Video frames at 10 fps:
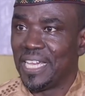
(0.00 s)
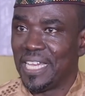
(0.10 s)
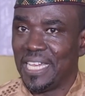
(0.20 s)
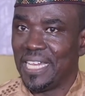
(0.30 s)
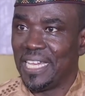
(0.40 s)

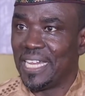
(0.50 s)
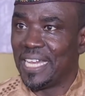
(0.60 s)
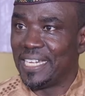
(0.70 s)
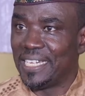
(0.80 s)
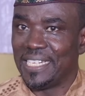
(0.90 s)

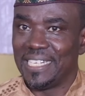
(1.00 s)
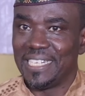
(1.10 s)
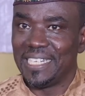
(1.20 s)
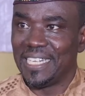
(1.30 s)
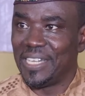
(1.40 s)

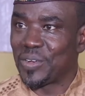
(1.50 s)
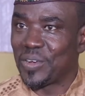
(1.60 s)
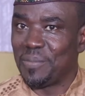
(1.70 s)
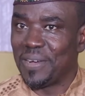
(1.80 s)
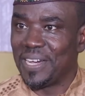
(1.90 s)
e-learning,
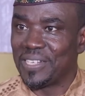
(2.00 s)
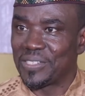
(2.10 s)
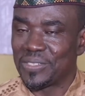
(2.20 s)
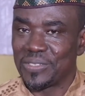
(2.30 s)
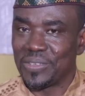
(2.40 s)

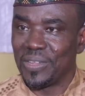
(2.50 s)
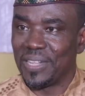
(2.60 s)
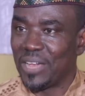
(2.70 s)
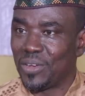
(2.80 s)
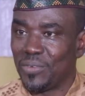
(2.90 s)
e-commerce,
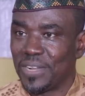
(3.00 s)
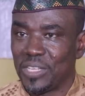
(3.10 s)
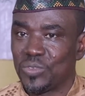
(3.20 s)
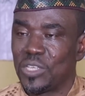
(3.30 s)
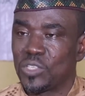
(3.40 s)
online conference,
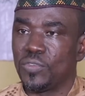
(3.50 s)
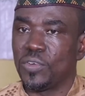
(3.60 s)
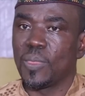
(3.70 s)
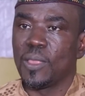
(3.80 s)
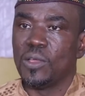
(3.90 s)
and so on and so
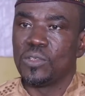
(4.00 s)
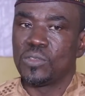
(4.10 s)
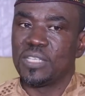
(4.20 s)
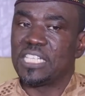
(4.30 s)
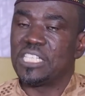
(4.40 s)
forth.
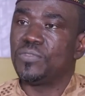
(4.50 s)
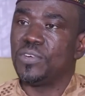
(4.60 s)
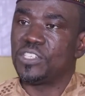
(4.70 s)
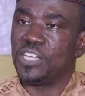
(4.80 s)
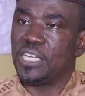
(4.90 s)
So there's need
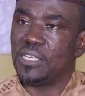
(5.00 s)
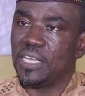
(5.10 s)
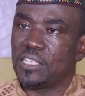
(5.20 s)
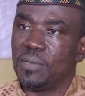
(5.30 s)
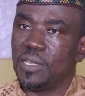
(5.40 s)
for
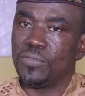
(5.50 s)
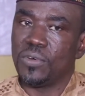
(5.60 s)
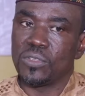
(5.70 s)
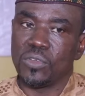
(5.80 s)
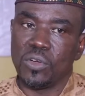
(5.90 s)
training, especially
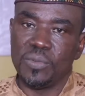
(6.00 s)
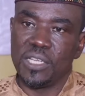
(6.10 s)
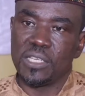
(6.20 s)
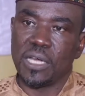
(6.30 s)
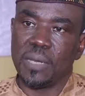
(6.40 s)
for to
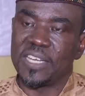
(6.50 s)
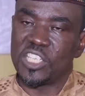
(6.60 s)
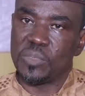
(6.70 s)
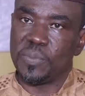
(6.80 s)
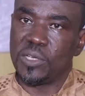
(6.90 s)
update our
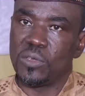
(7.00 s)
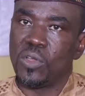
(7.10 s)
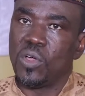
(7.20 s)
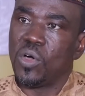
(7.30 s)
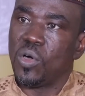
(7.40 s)
participant
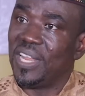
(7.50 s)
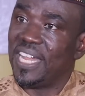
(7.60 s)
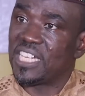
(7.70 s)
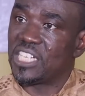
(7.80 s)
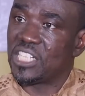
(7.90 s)
on
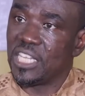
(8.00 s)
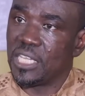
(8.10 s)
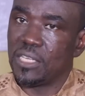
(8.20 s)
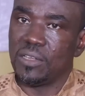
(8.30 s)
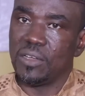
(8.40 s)
latest
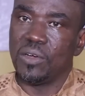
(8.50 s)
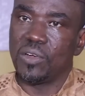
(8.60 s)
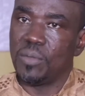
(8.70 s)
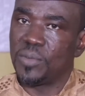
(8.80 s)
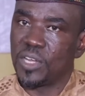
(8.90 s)
thinking on
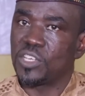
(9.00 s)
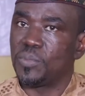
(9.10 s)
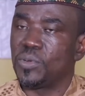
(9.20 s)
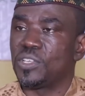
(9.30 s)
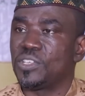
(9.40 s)
communication
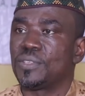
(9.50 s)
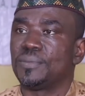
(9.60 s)
process